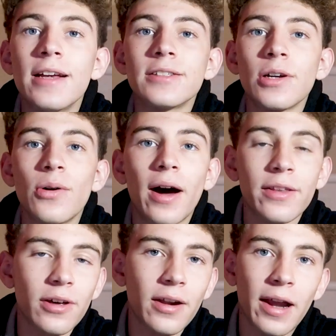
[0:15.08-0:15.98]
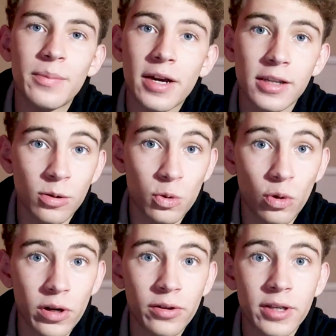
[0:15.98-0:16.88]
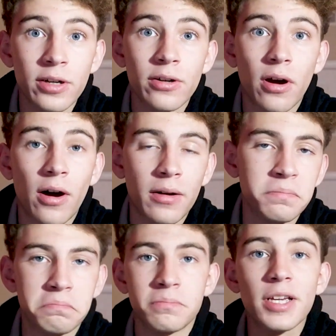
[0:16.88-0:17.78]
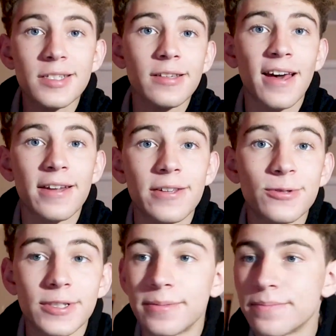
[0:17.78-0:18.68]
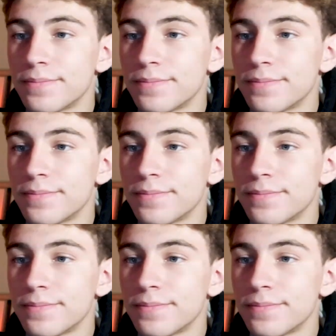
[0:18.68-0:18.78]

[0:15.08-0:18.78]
So I thought I'd make a tutorial here on basically how to use it.